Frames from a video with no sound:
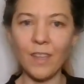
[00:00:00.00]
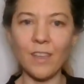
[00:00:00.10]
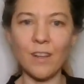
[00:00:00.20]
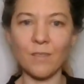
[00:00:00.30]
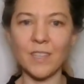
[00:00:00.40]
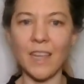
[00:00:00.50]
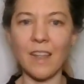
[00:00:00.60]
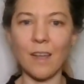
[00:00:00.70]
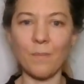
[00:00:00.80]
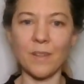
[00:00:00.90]
you know,
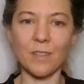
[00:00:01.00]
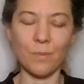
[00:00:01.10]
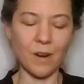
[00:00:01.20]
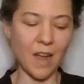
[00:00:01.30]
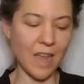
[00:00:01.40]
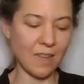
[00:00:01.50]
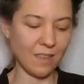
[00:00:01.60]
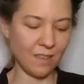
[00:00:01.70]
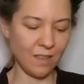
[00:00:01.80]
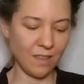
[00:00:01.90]
setting up a
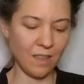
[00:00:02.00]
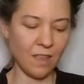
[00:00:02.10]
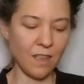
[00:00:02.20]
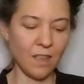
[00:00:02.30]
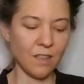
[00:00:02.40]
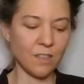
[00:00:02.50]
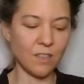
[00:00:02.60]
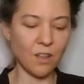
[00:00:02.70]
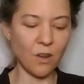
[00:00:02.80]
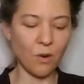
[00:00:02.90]
surprise.
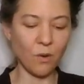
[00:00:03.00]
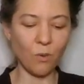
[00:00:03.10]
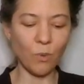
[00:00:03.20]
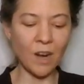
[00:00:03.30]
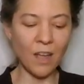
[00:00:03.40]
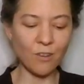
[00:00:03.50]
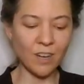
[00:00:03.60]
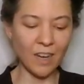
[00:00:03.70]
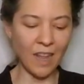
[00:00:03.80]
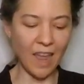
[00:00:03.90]
So
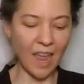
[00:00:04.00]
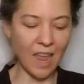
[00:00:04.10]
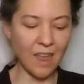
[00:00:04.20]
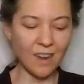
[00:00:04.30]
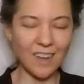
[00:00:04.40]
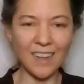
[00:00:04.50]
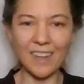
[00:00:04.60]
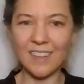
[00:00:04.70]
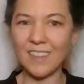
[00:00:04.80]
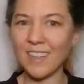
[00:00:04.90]
108
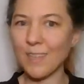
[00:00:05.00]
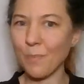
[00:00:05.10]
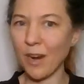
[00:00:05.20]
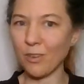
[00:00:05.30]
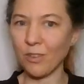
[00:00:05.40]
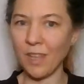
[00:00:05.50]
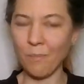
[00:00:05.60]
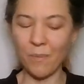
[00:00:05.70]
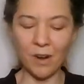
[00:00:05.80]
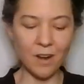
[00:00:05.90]
is a special
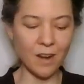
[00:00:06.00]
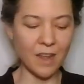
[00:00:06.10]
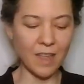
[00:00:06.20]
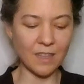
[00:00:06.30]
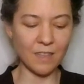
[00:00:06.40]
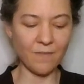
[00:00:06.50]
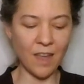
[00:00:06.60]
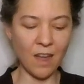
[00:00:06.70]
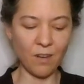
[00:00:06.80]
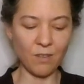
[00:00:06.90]
number. It's
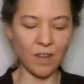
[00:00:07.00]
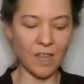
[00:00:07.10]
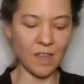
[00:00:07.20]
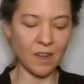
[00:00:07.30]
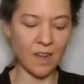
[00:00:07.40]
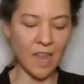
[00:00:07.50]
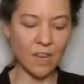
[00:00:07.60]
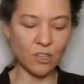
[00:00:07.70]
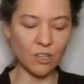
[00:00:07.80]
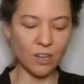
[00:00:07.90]
found in
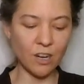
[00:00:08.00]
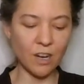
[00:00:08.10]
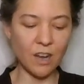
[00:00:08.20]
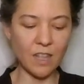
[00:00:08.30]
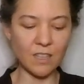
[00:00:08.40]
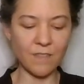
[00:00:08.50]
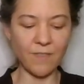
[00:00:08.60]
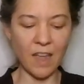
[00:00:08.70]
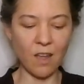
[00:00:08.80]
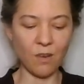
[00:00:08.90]
nature, it's
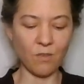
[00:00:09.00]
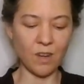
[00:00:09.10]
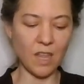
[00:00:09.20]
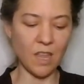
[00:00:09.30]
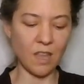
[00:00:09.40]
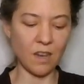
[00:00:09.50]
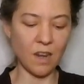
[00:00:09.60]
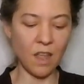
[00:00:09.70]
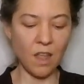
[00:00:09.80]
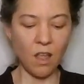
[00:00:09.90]
found
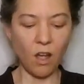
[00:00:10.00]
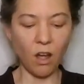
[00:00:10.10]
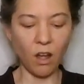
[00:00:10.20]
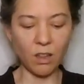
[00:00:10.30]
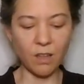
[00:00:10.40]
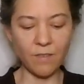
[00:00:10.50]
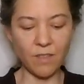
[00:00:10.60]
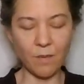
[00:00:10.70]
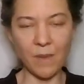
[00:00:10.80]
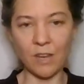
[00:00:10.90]
in all of
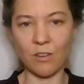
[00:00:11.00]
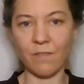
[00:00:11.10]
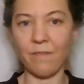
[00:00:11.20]
the major